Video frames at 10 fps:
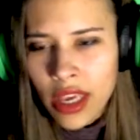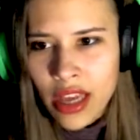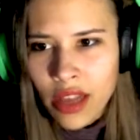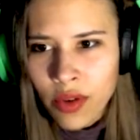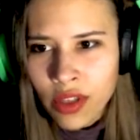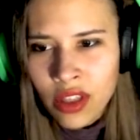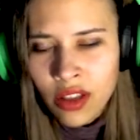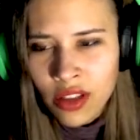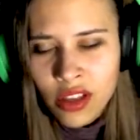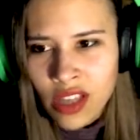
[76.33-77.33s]
that was the,
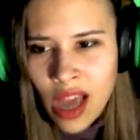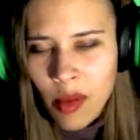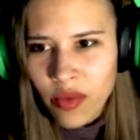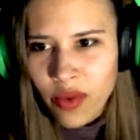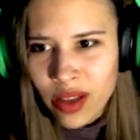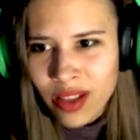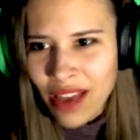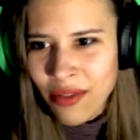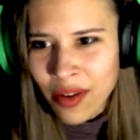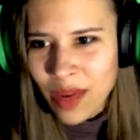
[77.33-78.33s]
the time on my
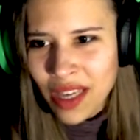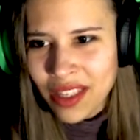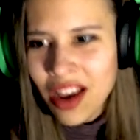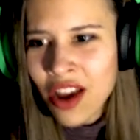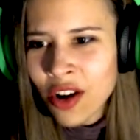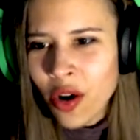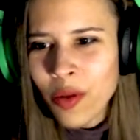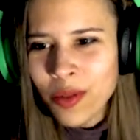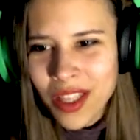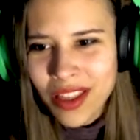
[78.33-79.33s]
life. Amazing.
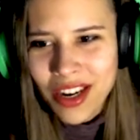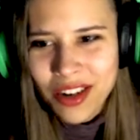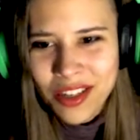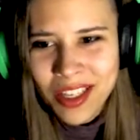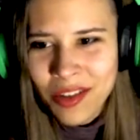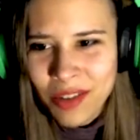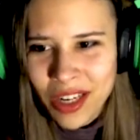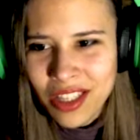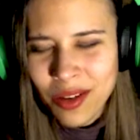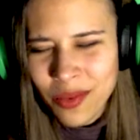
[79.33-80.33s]
Crows and their
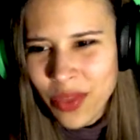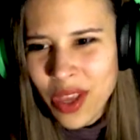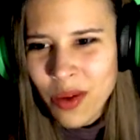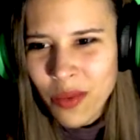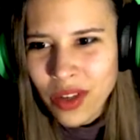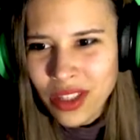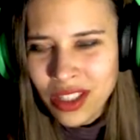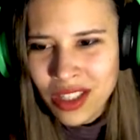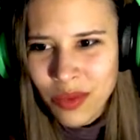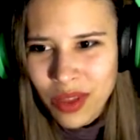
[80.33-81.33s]
secrets.
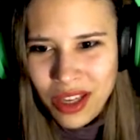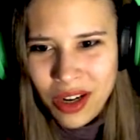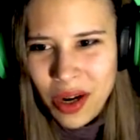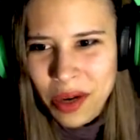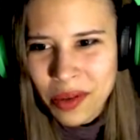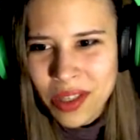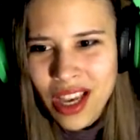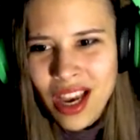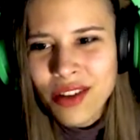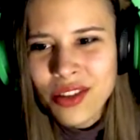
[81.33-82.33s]
What's with the crows?
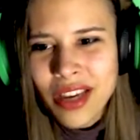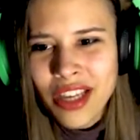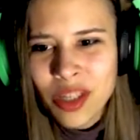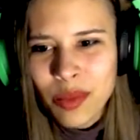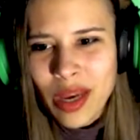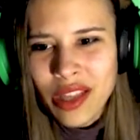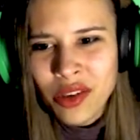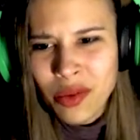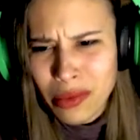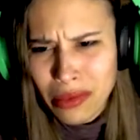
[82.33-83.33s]
How to catch a bat
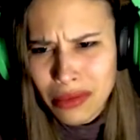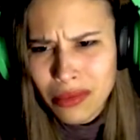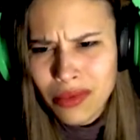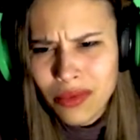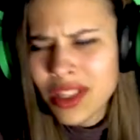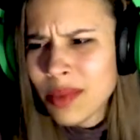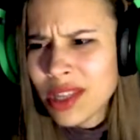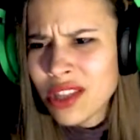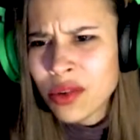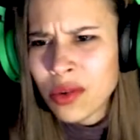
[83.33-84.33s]
coon? What's
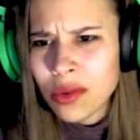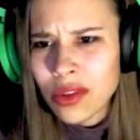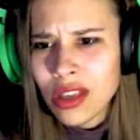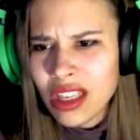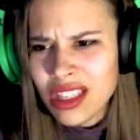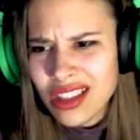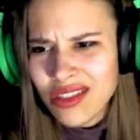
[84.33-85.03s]
bat coon? Is it